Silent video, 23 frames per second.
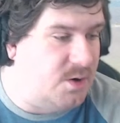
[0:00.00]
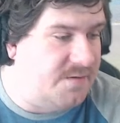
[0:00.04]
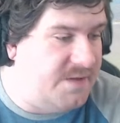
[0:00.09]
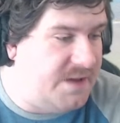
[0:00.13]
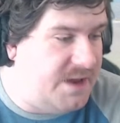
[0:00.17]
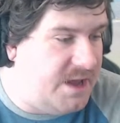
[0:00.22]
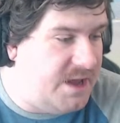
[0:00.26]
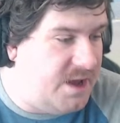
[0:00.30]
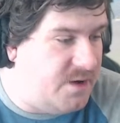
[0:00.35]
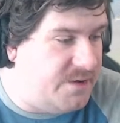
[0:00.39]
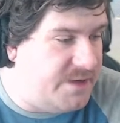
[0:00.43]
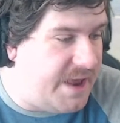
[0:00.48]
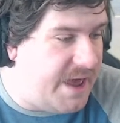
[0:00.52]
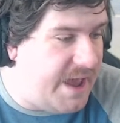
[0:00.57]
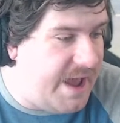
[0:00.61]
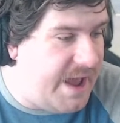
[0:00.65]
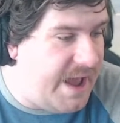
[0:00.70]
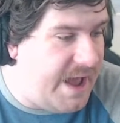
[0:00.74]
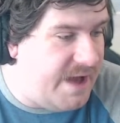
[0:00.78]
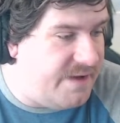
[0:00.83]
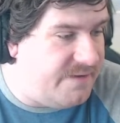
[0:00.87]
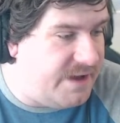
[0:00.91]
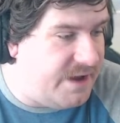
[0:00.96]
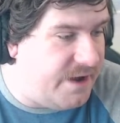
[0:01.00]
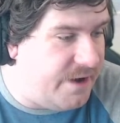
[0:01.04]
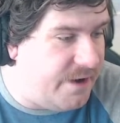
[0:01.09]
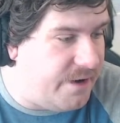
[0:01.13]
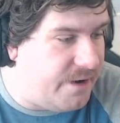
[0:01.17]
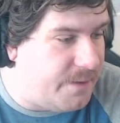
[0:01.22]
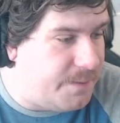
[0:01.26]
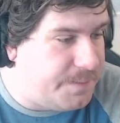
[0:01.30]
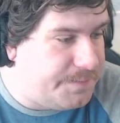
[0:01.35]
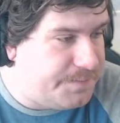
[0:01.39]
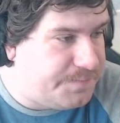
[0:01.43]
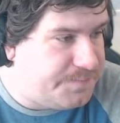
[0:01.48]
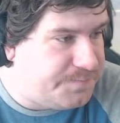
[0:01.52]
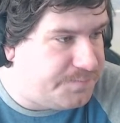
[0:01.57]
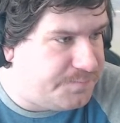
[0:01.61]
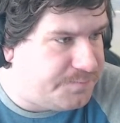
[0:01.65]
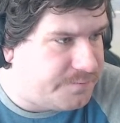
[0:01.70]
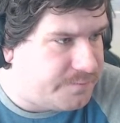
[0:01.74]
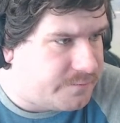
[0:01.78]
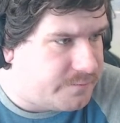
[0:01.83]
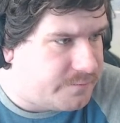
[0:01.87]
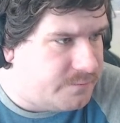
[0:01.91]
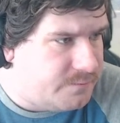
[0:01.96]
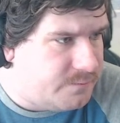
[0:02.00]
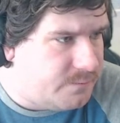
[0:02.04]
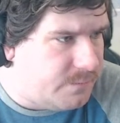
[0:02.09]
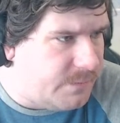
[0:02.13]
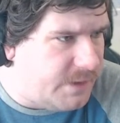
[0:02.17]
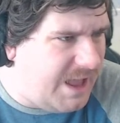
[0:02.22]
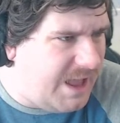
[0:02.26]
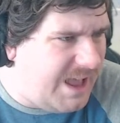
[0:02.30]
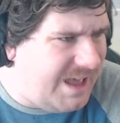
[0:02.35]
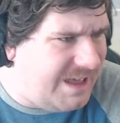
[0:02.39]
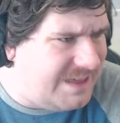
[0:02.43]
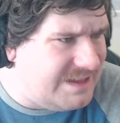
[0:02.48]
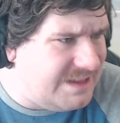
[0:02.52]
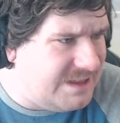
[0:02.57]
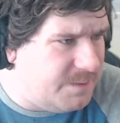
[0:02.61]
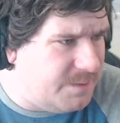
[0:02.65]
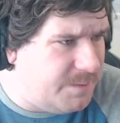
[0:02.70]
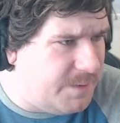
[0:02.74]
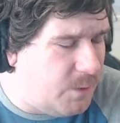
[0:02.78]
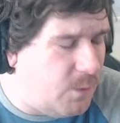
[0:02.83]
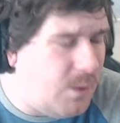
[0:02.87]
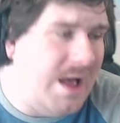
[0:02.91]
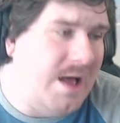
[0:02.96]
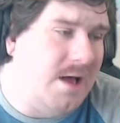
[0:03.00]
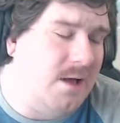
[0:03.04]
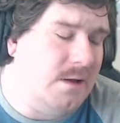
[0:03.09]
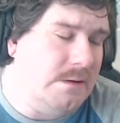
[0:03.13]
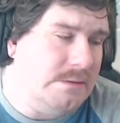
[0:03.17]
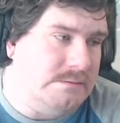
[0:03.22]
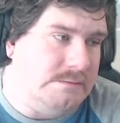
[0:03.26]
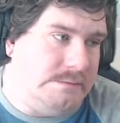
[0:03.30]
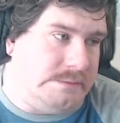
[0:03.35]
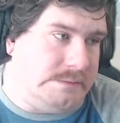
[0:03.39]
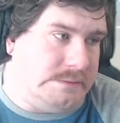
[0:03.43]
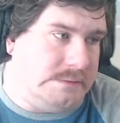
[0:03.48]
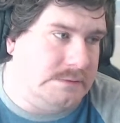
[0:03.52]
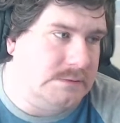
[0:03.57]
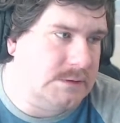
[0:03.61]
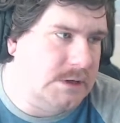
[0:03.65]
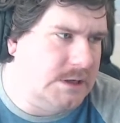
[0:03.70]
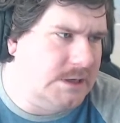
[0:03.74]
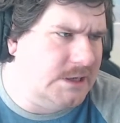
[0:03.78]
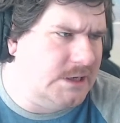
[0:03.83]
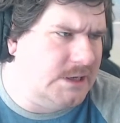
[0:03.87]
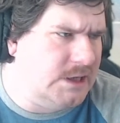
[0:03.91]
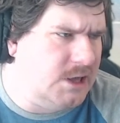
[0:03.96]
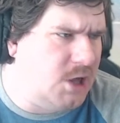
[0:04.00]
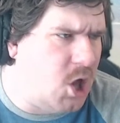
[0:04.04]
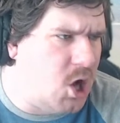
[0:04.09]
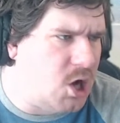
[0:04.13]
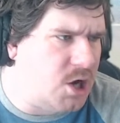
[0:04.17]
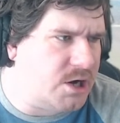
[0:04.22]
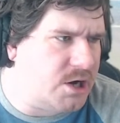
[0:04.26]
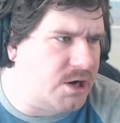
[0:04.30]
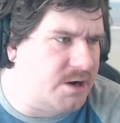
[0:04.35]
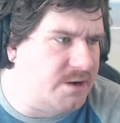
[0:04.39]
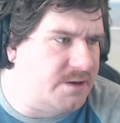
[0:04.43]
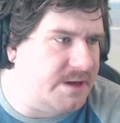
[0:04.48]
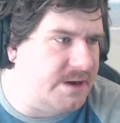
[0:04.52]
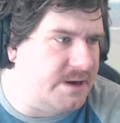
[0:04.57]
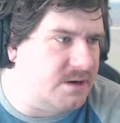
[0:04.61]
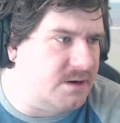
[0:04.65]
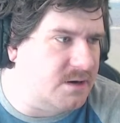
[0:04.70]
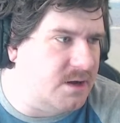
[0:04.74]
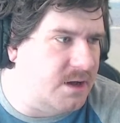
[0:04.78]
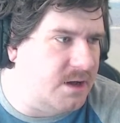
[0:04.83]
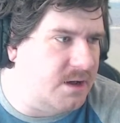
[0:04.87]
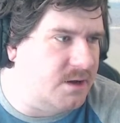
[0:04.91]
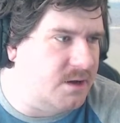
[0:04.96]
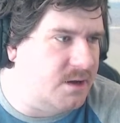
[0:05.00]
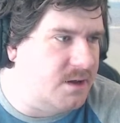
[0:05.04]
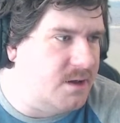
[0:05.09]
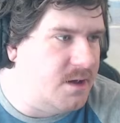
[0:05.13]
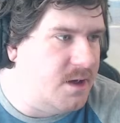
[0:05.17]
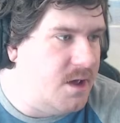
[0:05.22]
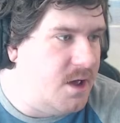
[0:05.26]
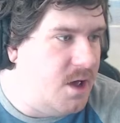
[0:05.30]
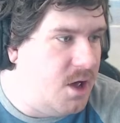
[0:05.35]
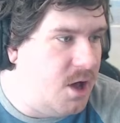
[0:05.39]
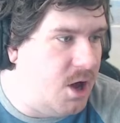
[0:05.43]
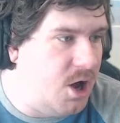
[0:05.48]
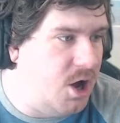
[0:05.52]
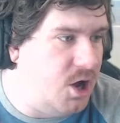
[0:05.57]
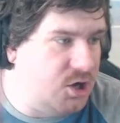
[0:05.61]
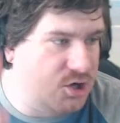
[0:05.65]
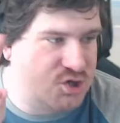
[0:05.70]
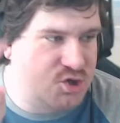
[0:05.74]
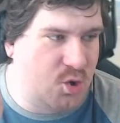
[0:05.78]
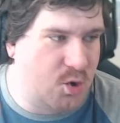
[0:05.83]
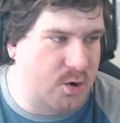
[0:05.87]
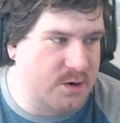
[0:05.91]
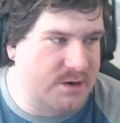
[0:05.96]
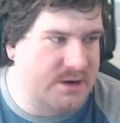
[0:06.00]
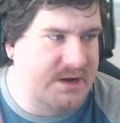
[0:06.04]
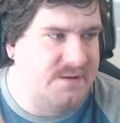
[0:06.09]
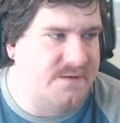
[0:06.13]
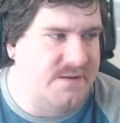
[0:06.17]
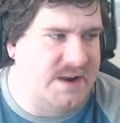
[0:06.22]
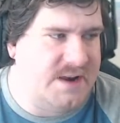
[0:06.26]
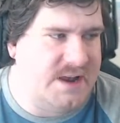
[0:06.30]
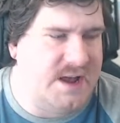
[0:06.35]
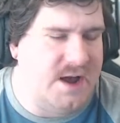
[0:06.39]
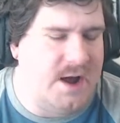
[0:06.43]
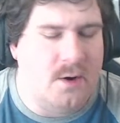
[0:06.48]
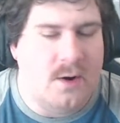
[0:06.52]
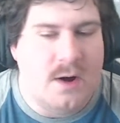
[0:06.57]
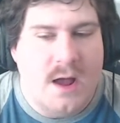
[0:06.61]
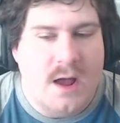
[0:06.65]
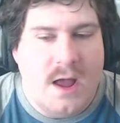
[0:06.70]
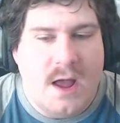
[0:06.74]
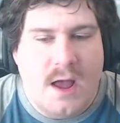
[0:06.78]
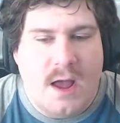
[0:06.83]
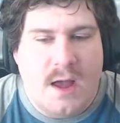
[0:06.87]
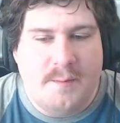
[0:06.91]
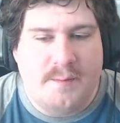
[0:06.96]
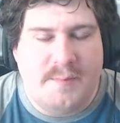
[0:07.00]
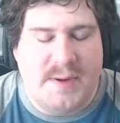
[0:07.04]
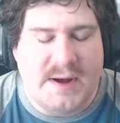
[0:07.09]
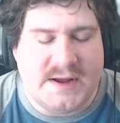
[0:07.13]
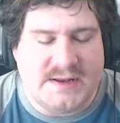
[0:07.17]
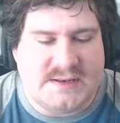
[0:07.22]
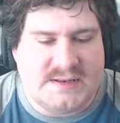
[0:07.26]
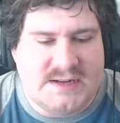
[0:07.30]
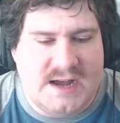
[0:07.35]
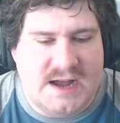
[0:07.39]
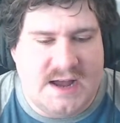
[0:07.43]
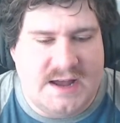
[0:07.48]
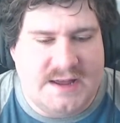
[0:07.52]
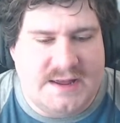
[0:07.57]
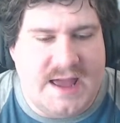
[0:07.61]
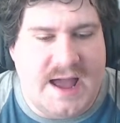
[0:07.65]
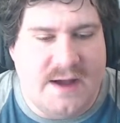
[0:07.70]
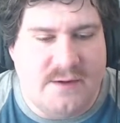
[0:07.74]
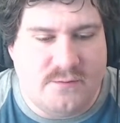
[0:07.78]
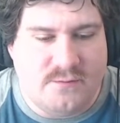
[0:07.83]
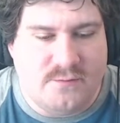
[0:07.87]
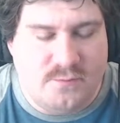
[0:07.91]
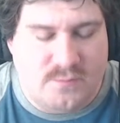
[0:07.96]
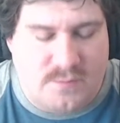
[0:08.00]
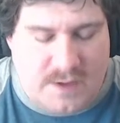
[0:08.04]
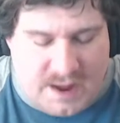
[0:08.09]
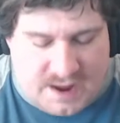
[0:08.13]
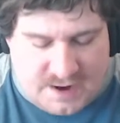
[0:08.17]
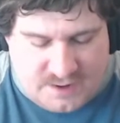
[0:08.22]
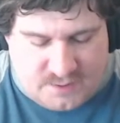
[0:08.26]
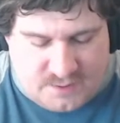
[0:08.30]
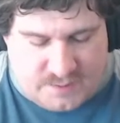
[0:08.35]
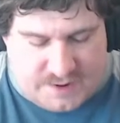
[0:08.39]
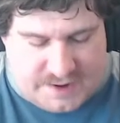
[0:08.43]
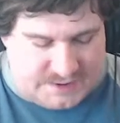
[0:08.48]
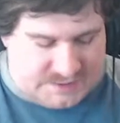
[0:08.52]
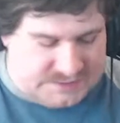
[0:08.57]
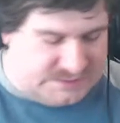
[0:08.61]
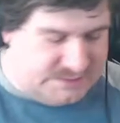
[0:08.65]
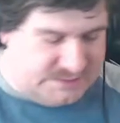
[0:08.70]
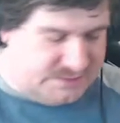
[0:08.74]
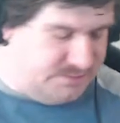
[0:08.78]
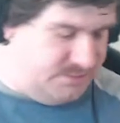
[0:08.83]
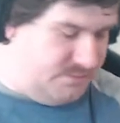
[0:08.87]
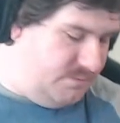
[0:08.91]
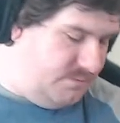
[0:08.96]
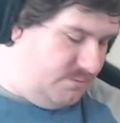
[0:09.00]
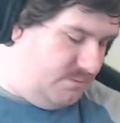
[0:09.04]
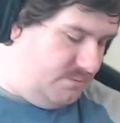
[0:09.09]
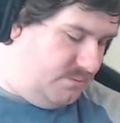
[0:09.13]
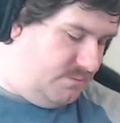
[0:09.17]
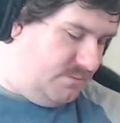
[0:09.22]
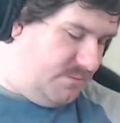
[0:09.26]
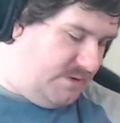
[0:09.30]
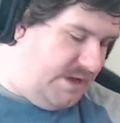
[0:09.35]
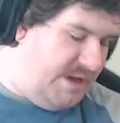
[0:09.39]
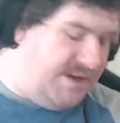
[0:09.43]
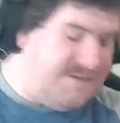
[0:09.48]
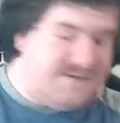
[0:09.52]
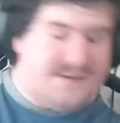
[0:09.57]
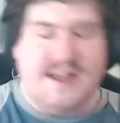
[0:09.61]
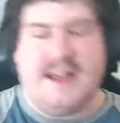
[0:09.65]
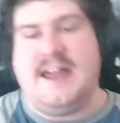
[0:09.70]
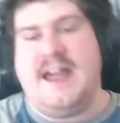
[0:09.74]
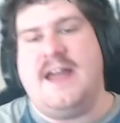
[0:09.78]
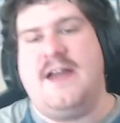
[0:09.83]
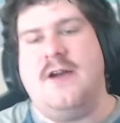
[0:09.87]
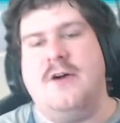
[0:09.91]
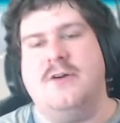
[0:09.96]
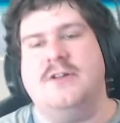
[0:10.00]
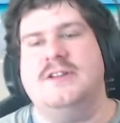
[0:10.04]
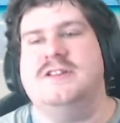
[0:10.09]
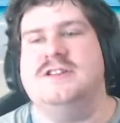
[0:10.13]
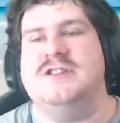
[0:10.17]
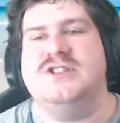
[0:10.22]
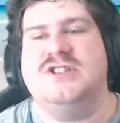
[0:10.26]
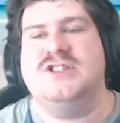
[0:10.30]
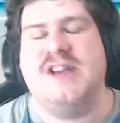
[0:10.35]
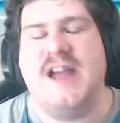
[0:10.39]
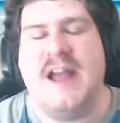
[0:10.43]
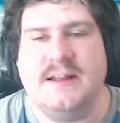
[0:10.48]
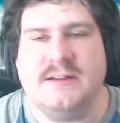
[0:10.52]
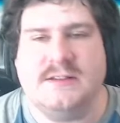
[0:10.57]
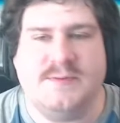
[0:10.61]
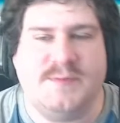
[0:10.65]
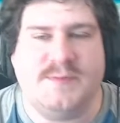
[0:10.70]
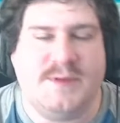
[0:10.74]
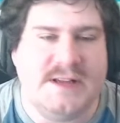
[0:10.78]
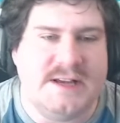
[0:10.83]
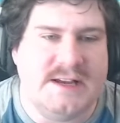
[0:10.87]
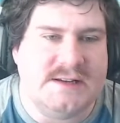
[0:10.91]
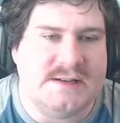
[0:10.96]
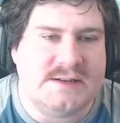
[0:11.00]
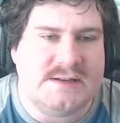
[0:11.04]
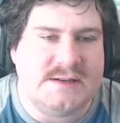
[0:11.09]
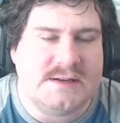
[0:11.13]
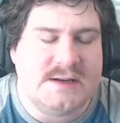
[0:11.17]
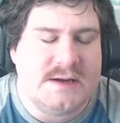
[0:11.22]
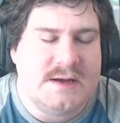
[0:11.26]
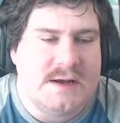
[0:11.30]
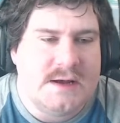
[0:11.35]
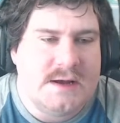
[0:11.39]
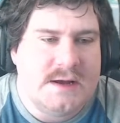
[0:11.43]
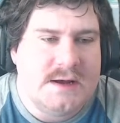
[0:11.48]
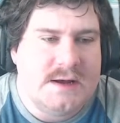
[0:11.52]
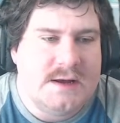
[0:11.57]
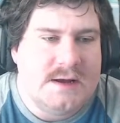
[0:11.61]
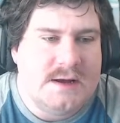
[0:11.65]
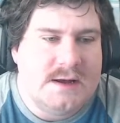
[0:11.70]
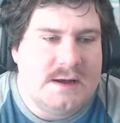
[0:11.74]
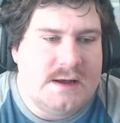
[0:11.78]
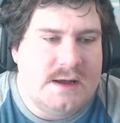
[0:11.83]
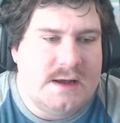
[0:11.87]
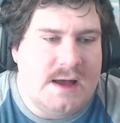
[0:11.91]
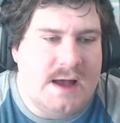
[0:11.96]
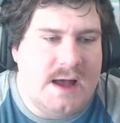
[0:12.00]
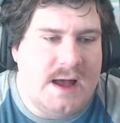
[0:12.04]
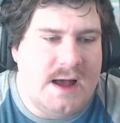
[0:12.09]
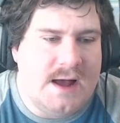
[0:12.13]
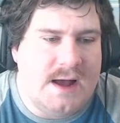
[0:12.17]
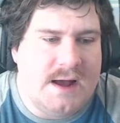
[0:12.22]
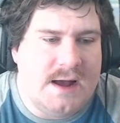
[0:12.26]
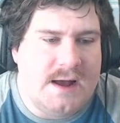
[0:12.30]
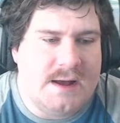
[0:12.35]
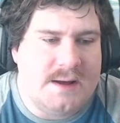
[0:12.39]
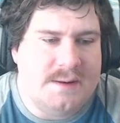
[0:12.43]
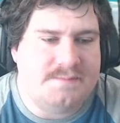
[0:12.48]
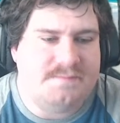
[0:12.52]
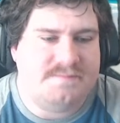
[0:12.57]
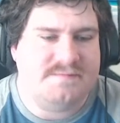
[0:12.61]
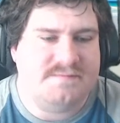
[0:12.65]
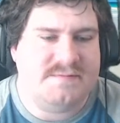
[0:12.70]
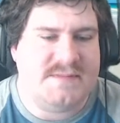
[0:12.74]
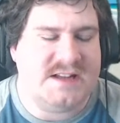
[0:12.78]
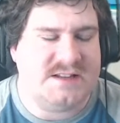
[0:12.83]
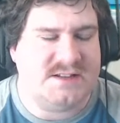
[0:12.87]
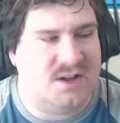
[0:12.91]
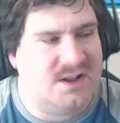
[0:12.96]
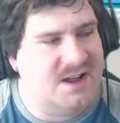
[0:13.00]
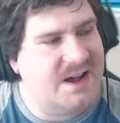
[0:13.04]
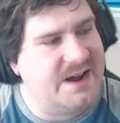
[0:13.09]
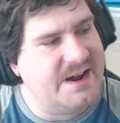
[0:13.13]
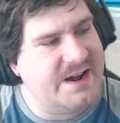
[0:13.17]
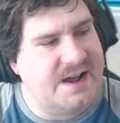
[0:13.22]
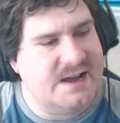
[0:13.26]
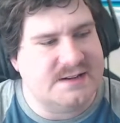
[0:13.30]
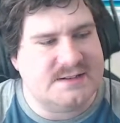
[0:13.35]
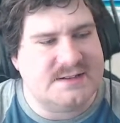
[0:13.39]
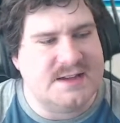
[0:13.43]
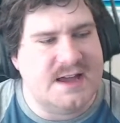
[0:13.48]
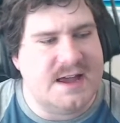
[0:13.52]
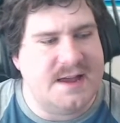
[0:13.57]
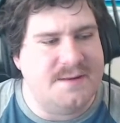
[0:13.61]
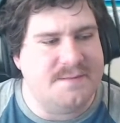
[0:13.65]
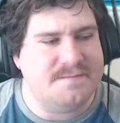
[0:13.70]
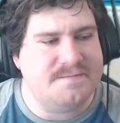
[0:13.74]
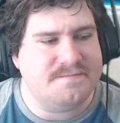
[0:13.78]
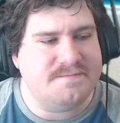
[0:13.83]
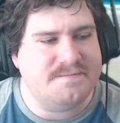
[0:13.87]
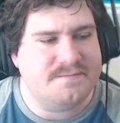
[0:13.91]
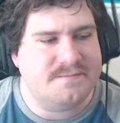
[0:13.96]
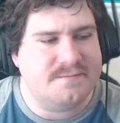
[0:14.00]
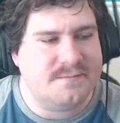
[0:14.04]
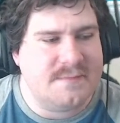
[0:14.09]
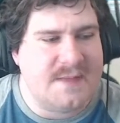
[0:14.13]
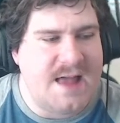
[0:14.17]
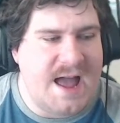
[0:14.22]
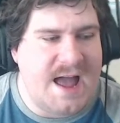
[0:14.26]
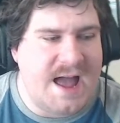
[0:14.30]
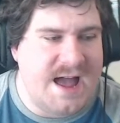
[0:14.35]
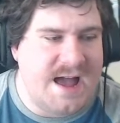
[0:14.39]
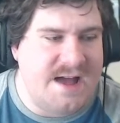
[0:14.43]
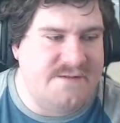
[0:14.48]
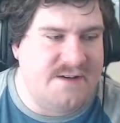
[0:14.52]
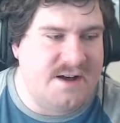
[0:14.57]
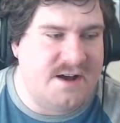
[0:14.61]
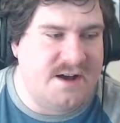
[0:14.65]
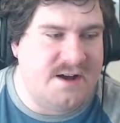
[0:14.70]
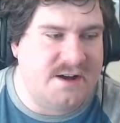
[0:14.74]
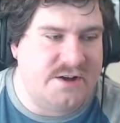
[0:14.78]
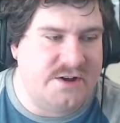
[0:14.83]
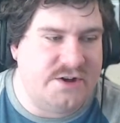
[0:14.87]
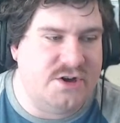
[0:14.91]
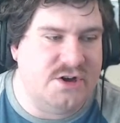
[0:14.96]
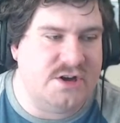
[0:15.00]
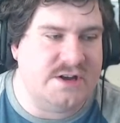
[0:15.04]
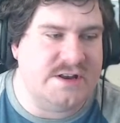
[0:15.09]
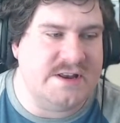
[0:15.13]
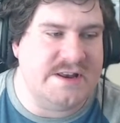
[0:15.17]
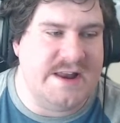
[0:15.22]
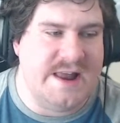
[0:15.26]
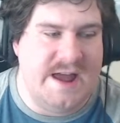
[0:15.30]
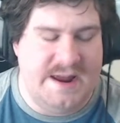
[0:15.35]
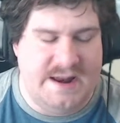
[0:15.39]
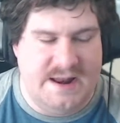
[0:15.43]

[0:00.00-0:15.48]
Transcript: video that I have here. A little bit, well, a little longer than a short video. But, yeah, anyways, give DK Oldies a chance, please. That's all I gotta say. Have a good night,